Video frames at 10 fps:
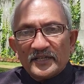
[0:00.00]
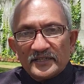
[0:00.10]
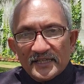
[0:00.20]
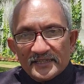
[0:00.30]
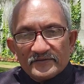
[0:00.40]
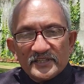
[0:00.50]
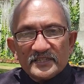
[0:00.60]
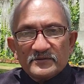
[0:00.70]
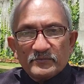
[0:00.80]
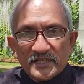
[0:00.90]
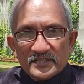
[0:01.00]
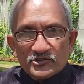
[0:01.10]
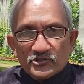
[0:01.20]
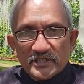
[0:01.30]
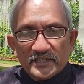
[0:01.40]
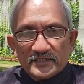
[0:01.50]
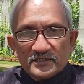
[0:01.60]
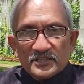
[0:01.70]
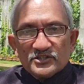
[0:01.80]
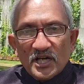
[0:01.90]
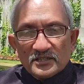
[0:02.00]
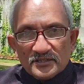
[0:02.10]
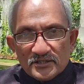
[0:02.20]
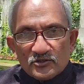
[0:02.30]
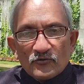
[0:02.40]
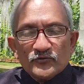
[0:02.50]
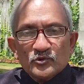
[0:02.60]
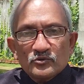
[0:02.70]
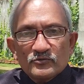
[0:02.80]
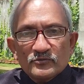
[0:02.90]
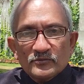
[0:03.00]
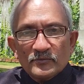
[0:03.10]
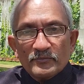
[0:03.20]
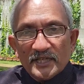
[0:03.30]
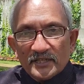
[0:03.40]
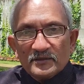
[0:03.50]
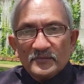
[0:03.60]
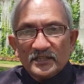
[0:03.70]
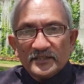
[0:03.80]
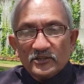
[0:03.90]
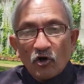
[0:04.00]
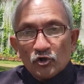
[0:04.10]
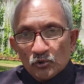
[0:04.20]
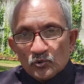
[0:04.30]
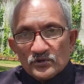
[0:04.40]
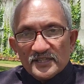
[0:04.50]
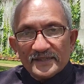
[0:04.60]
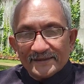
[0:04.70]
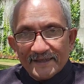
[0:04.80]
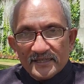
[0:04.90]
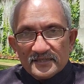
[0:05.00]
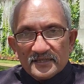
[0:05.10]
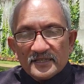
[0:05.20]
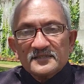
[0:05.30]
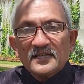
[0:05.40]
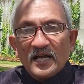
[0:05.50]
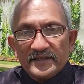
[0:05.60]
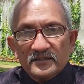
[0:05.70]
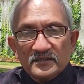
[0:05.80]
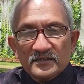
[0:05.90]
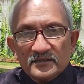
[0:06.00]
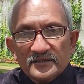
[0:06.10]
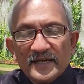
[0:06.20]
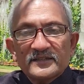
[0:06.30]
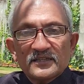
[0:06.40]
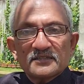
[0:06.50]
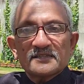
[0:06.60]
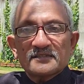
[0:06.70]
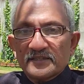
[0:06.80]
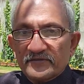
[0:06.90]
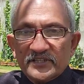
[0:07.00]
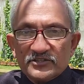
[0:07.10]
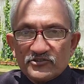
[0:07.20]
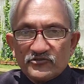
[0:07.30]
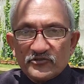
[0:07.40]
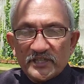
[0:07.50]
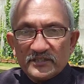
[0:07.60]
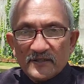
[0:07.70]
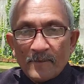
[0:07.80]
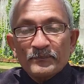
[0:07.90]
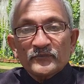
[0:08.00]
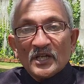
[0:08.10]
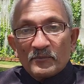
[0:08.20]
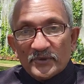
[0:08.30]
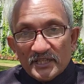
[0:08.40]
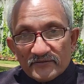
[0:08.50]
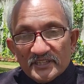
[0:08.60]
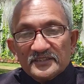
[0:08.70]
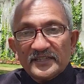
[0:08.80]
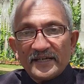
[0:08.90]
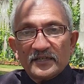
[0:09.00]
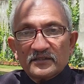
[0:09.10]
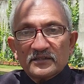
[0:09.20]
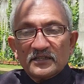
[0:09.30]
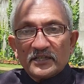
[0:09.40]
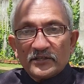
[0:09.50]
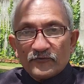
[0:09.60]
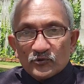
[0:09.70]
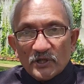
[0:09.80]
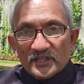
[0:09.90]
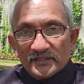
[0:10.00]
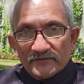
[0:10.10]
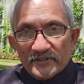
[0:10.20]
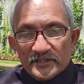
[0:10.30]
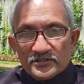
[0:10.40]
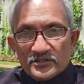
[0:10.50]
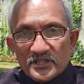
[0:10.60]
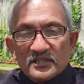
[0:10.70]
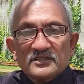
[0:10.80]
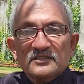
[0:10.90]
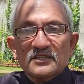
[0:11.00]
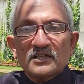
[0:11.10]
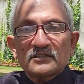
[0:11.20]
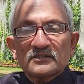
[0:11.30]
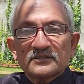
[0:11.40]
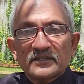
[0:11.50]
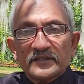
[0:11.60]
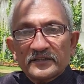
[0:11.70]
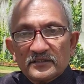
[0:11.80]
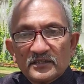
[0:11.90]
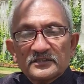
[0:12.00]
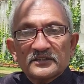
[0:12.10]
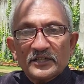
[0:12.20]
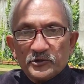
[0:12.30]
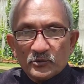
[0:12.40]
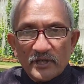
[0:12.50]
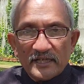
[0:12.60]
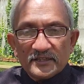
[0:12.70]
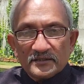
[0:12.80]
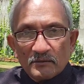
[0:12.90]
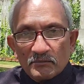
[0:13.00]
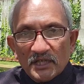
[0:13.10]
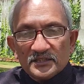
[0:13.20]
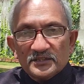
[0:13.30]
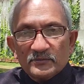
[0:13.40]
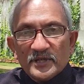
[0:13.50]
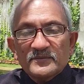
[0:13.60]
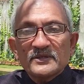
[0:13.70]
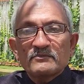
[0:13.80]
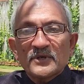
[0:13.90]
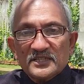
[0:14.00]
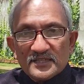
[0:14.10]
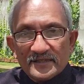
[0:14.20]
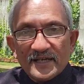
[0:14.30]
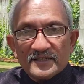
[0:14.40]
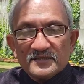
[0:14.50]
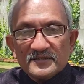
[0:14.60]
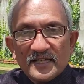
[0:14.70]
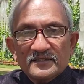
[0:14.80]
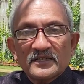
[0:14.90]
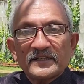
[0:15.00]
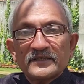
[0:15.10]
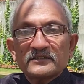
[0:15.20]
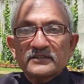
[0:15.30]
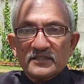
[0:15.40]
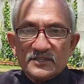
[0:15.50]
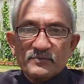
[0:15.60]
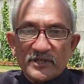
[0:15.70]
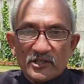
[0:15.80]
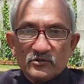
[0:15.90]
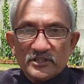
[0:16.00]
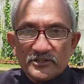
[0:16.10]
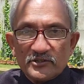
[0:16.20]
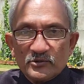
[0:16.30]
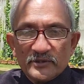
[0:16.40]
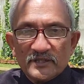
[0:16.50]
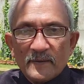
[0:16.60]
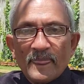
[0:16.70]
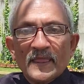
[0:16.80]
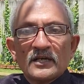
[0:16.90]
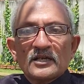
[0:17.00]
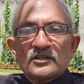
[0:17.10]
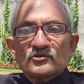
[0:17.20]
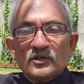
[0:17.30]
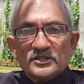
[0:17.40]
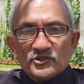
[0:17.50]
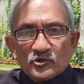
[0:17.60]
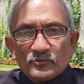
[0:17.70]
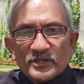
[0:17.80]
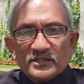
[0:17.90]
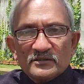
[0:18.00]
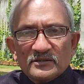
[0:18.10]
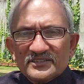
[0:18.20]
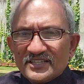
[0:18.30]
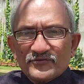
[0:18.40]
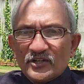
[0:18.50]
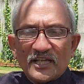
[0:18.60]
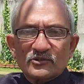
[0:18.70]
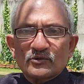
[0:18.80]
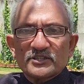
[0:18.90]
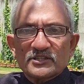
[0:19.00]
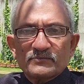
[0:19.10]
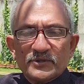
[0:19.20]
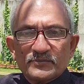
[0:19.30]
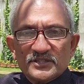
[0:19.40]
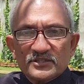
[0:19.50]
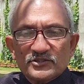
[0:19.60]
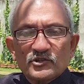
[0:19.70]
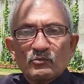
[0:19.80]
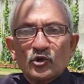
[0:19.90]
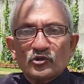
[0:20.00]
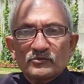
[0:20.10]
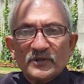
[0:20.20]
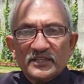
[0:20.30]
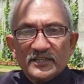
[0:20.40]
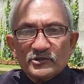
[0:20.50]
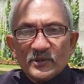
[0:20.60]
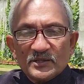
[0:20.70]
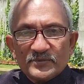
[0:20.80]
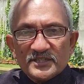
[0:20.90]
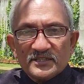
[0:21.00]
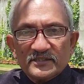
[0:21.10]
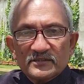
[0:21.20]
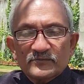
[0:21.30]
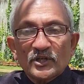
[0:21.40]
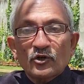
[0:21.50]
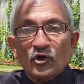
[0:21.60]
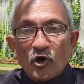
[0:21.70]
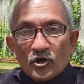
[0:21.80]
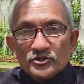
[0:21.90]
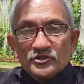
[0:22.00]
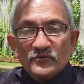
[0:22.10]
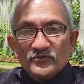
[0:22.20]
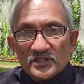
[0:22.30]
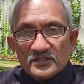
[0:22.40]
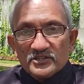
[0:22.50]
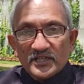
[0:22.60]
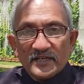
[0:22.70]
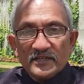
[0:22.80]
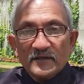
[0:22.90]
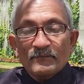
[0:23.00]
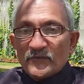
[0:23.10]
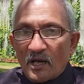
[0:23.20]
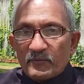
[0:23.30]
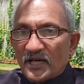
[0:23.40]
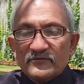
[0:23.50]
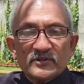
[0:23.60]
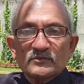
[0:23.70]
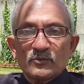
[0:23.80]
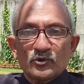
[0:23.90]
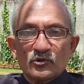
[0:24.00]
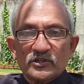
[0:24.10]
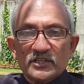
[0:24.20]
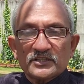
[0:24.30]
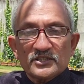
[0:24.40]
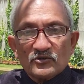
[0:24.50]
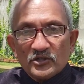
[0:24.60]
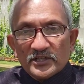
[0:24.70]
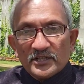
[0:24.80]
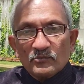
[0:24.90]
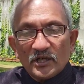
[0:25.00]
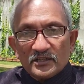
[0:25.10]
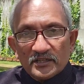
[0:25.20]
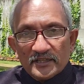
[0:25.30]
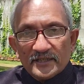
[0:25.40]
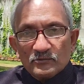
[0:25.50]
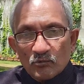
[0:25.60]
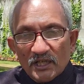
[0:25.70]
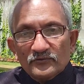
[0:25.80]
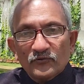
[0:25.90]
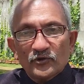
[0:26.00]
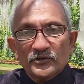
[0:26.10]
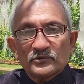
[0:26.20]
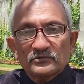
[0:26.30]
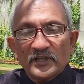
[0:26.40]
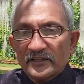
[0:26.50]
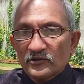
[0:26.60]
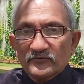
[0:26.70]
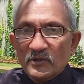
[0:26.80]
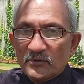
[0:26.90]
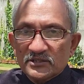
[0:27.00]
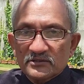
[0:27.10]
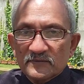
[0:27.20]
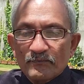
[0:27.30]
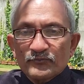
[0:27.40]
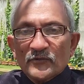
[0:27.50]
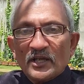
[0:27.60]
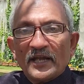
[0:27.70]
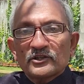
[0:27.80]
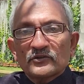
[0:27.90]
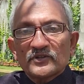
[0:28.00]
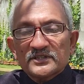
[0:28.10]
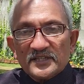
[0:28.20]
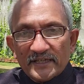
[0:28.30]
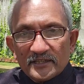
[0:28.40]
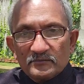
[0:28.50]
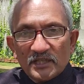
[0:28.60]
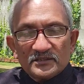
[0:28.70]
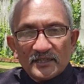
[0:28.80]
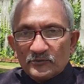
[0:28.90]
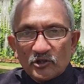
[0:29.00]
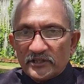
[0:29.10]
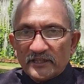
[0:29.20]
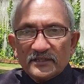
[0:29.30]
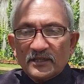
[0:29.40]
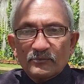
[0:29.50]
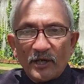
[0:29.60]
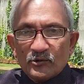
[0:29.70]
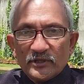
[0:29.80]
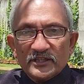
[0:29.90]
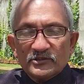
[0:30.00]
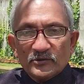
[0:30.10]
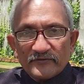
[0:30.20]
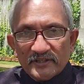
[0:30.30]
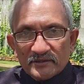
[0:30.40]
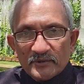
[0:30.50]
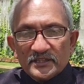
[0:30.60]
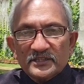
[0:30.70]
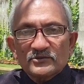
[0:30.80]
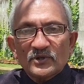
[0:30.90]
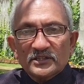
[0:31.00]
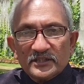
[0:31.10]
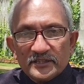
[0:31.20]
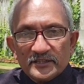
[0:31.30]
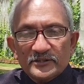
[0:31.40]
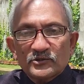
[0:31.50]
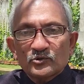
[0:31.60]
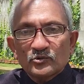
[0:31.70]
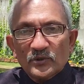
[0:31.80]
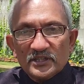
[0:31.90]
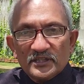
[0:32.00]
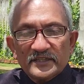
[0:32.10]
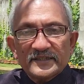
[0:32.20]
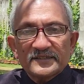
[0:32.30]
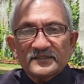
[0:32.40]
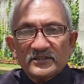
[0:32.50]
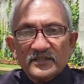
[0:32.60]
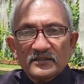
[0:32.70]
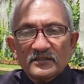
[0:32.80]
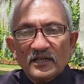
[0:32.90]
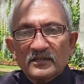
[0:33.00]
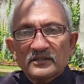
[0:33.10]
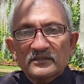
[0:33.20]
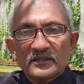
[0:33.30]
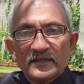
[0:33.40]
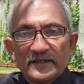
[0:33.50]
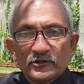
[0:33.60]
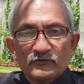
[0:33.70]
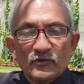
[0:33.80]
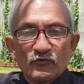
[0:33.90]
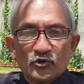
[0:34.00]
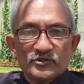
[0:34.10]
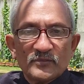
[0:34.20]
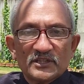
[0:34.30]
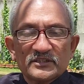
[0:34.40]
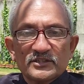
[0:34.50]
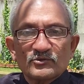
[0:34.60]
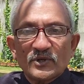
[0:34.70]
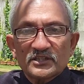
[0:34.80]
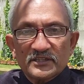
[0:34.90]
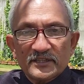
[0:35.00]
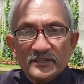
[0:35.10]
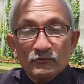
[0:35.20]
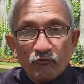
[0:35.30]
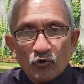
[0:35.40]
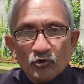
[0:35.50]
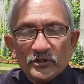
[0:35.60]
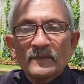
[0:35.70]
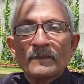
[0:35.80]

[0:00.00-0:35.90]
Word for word: in delivery based trading the chances of you making money or losing less is higher than in this leverage trade but even there if you are leveraged chances are the return that you get in a month may be much less than the interest payout that you're doing so assuming just for calculation purposes you borrowed money at 12% the cost of this share apart from the brokerage is already 101 for you end of the month end of the second month i'm not taking compounding into effect but it is 102 103 and in the end of the fourth month it is 104